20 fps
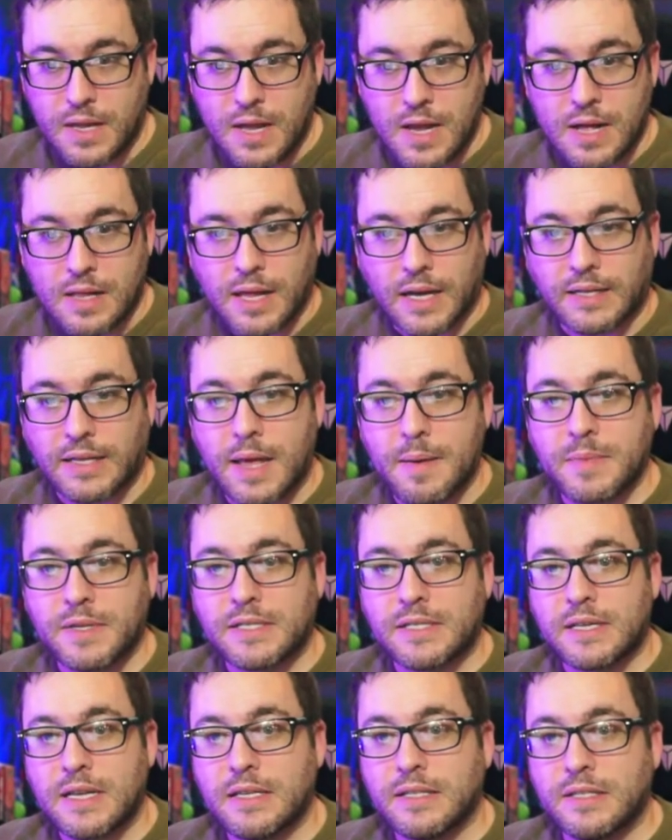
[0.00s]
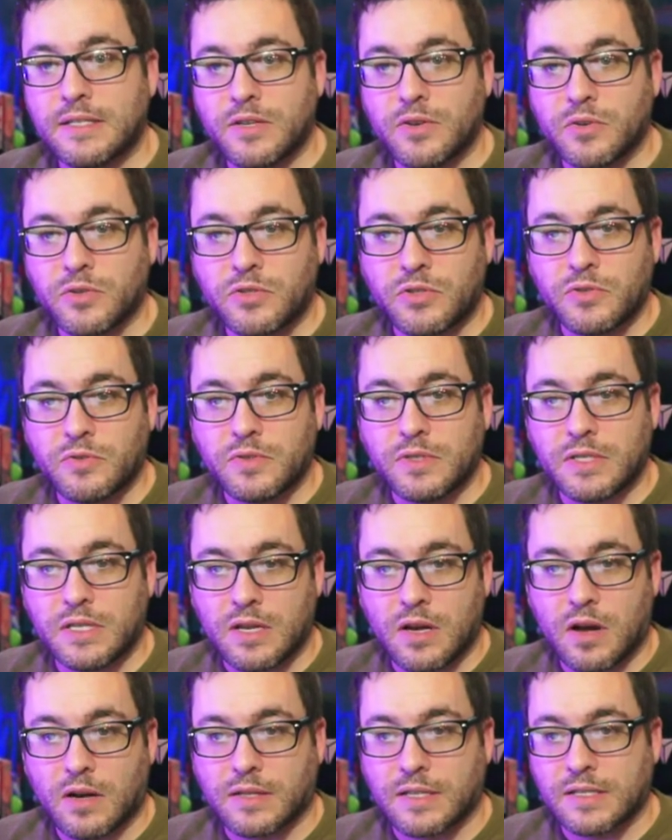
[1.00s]
Like the MSN 02
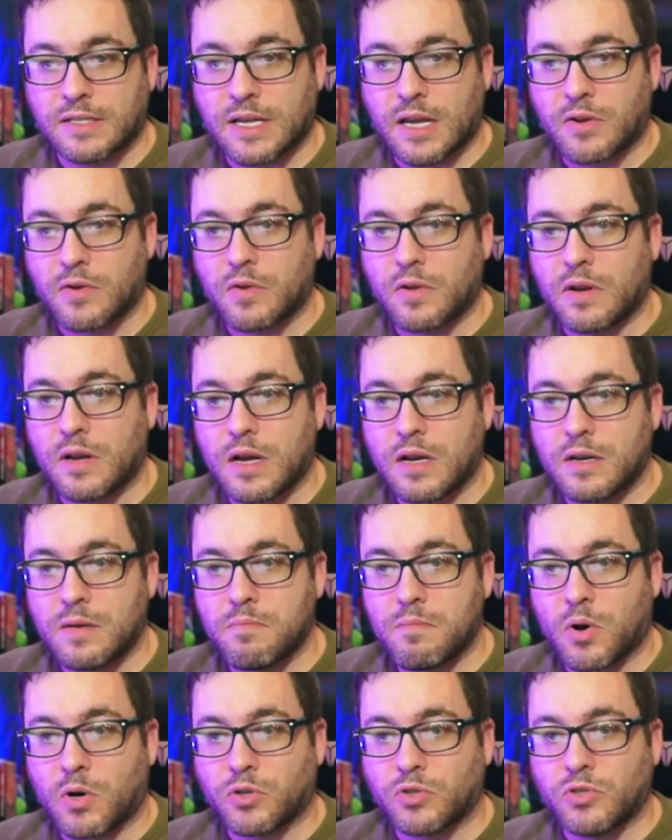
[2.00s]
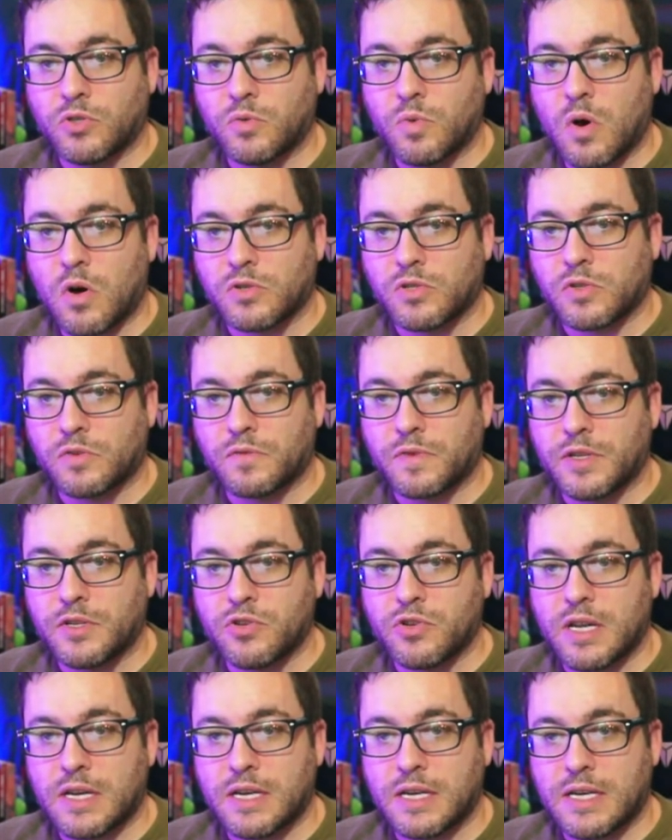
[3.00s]
Zeong, the Psycho Gundam Mark II also
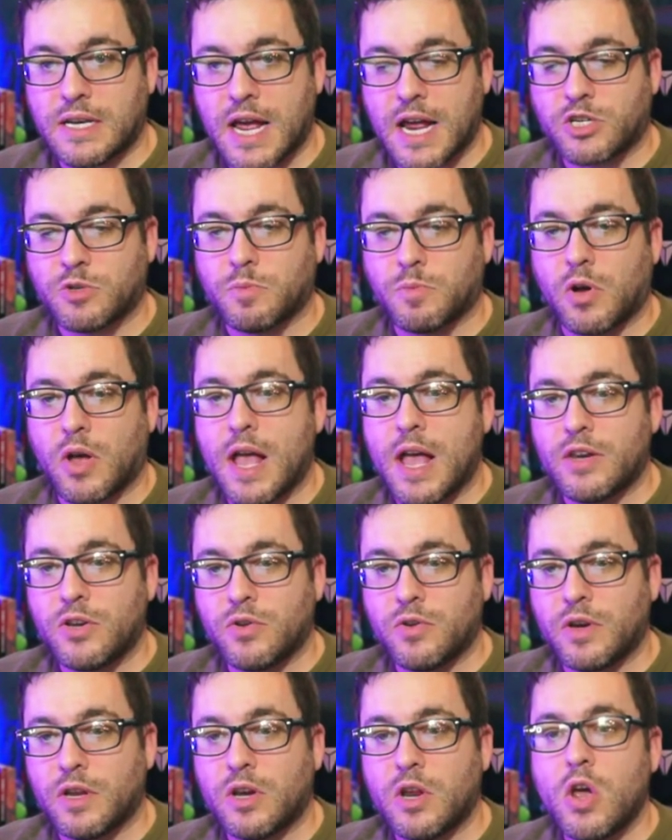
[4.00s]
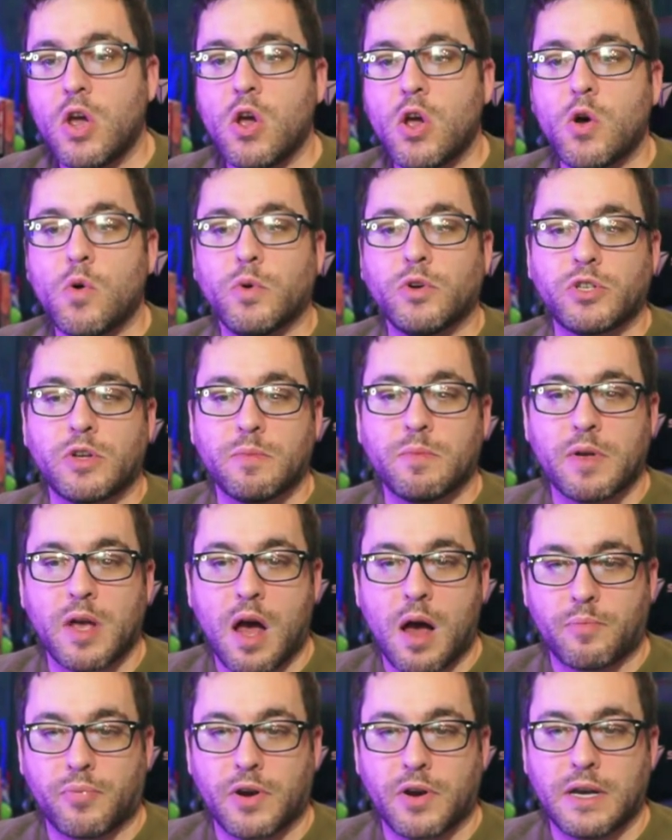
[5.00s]
featured a detachable head unit, which could be
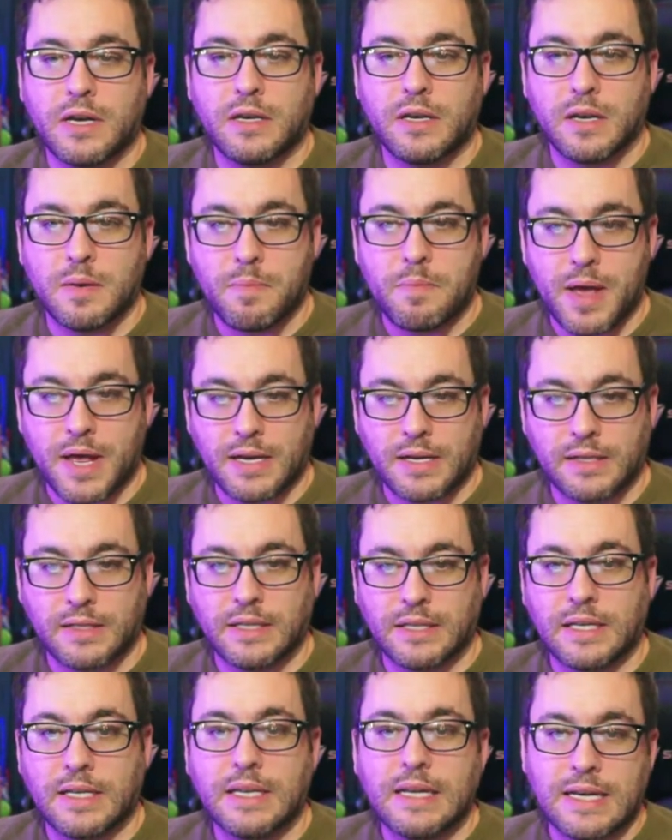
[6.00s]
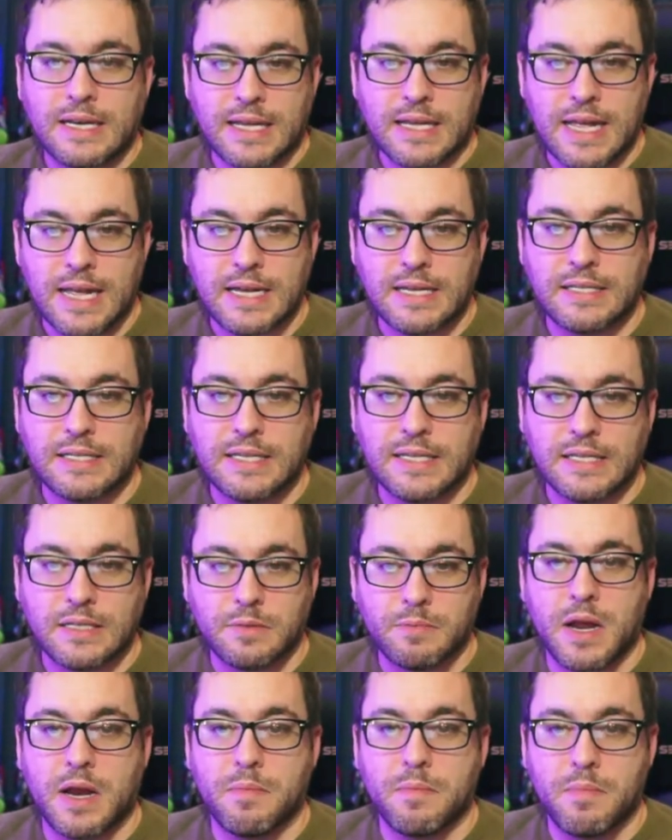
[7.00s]
operated independently in case
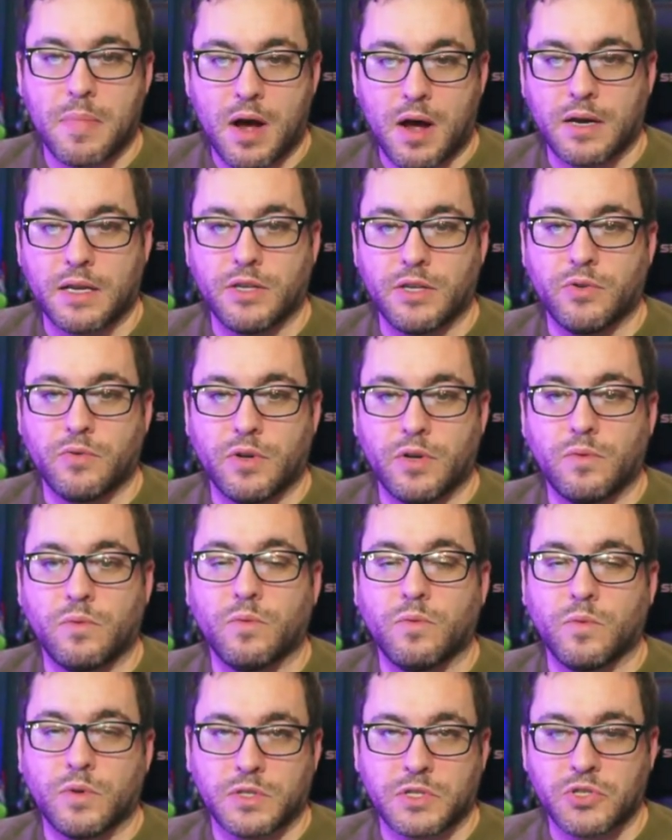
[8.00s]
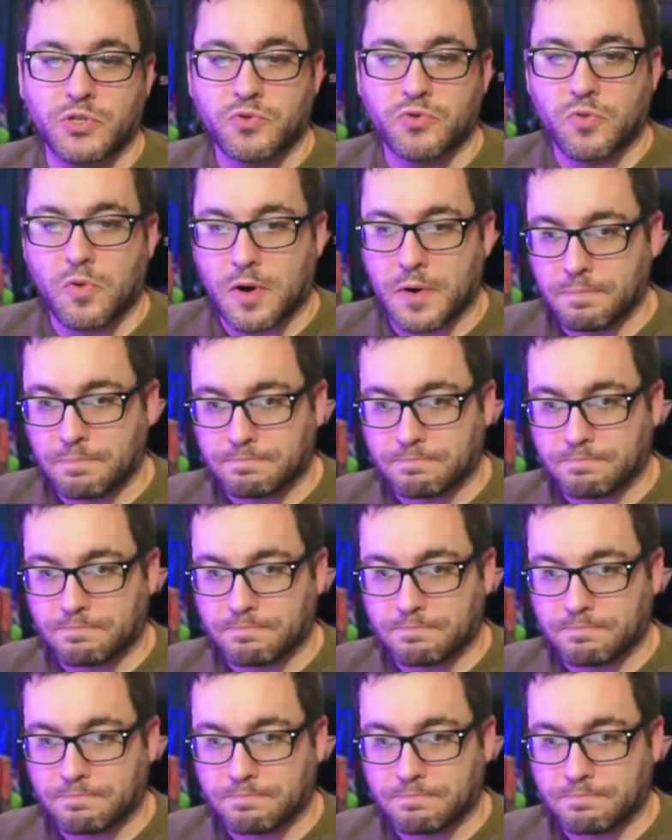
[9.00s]
its main body unit was destroyed.